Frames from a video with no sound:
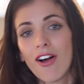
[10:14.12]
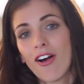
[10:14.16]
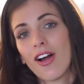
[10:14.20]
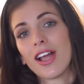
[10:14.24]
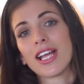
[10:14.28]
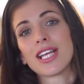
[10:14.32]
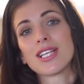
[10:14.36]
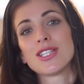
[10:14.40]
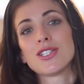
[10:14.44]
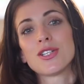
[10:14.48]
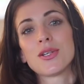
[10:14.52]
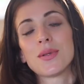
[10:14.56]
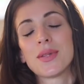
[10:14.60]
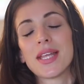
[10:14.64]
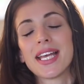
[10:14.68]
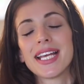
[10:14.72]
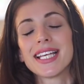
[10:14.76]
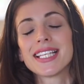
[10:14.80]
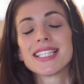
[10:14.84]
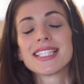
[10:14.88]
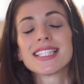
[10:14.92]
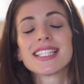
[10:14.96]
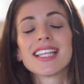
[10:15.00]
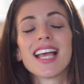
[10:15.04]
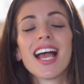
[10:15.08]
I can do
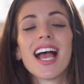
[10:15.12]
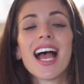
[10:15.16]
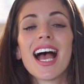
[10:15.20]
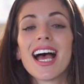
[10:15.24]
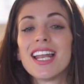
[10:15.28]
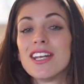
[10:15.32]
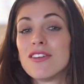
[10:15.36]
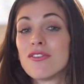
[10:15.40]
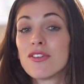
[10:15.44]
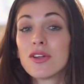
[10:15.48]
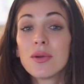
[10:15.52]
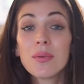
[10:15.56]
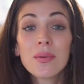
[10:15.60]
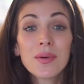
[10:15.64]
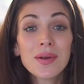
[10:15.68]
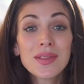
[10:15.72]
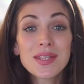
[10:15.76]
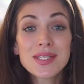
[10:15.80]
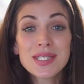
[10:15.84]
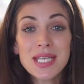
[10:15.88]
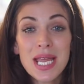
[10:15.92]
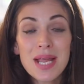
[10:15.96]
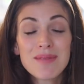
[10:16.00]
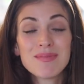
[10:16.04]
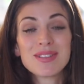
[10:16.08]
this. And if you are in the
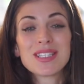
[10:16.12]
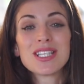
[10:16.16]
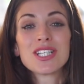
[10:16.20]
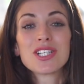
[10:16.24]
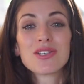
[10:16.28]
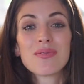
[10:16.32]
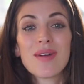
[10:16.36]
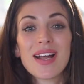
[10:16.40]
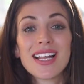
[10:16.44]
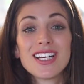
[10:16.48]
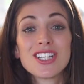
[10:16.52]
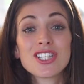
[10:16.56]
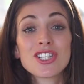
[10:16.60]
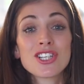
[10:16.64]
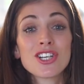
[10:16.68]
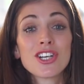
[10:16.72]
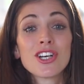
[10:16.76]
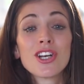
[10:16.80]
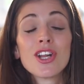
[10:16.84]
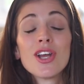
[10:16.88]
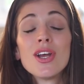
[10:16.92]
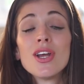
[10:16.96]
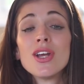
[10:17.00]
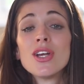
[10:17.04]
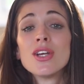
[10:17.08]
same
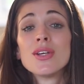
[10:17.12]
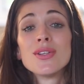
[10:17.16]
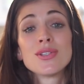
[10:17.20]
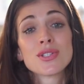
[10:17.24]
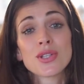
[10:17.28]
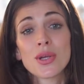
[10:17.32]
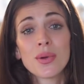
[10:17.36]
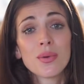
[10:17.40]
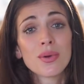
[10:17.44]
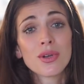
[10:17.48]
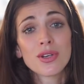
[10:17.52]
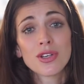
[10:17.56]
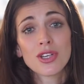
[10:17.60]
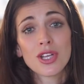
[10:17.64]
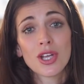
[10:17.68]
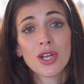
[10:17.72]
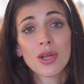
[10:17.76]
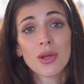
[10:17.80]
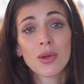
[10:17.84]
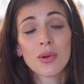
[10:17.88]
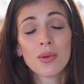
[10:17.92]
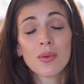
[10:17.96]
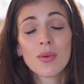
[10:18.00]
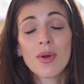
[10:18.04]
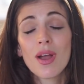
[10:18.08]
situation, so can
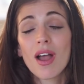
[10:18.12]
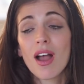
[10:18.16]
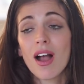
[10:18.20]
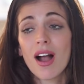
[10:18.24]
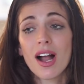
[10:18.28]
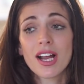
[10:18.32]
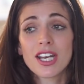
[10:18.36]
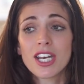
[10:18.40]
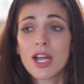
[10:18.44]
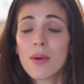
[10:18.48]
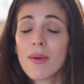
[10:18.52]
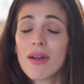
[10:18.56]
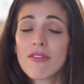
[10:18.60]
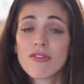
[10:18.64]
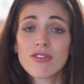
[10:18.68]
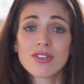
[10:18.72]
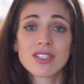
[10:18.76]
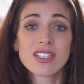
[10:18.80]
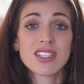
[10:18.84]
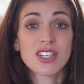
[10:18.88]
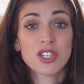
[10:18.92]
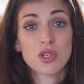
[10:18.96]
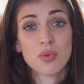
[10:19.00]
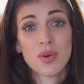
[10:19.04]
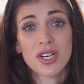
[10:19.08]
you. I know
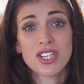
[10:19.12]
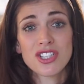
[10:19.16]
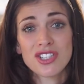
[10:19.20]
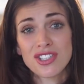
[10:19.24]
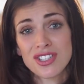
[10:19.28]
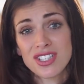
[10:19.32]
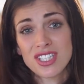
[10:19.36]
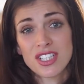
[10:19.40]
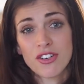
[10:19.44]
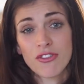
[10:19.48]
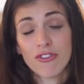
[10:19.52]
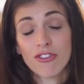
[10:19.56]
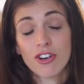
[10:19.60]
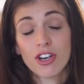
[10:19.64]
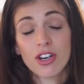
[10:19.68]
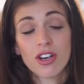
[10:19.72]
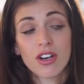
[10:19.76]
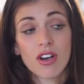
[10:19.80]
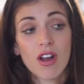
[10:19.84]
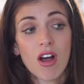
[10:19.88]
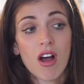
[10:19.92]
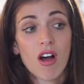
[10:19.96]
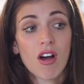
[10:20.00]
everyone's situations are different.